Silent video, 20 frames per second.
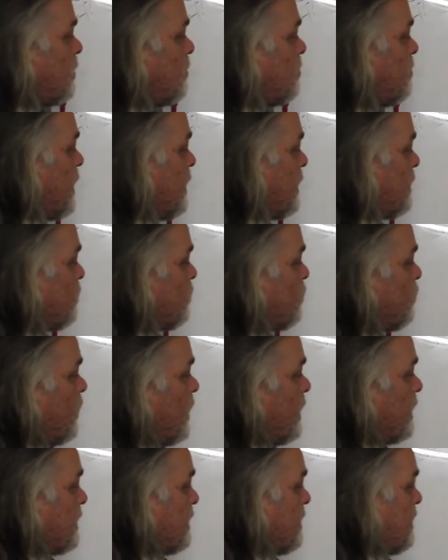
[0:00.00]
But
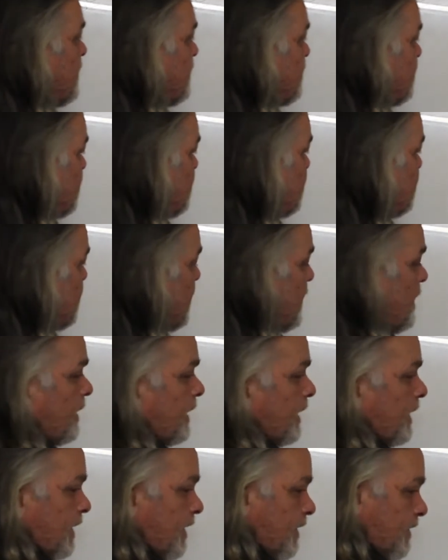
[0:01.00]
what this is
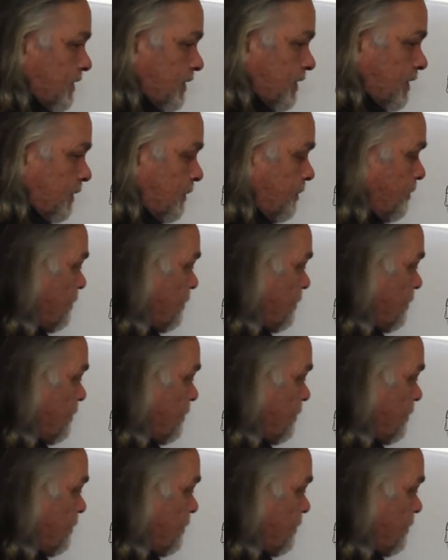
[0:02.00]
telling us